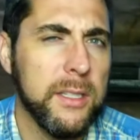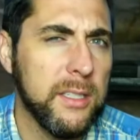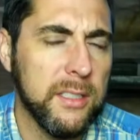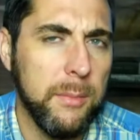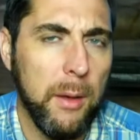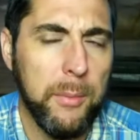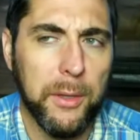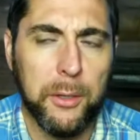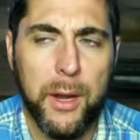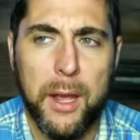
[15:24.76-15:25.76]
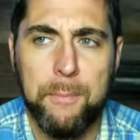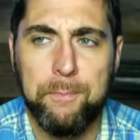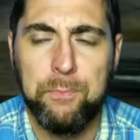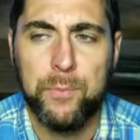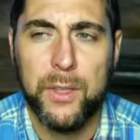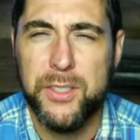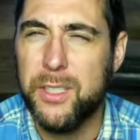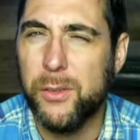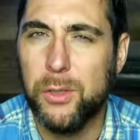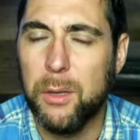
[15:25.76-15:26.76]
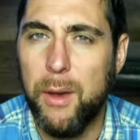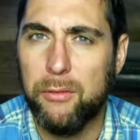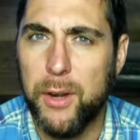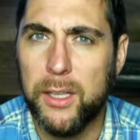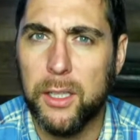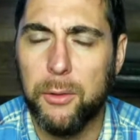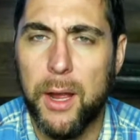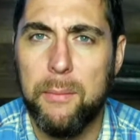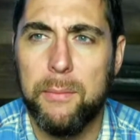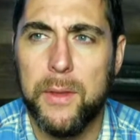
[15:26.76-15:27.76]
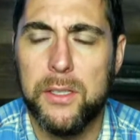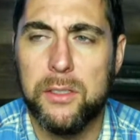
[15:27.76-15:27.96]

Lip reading: But this isn't about Billy Graham. This isn't even really about Franklin Graham.